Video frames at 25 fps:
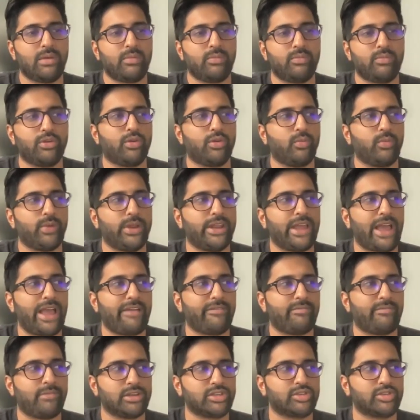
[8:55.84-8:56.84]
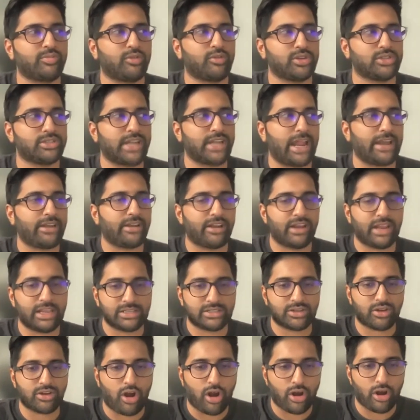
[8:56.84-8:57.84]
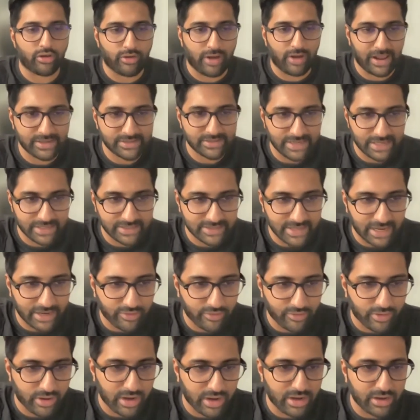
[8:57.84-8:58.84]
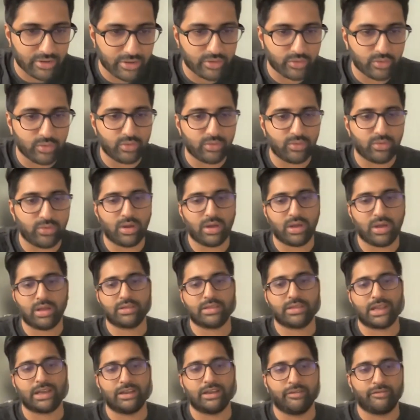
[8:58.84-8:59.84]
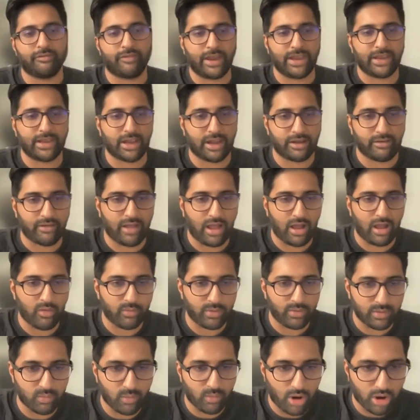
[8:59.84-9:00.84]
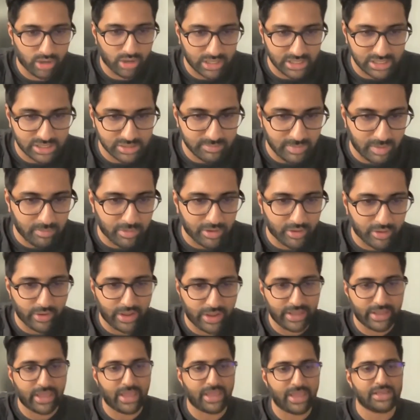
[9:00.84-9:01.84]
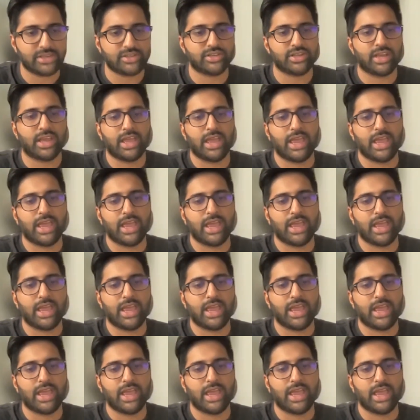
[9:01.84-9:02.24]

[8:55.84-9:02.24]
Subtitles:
we'd have much more standardized contracts, etc., that define kind of how we want each member to engage.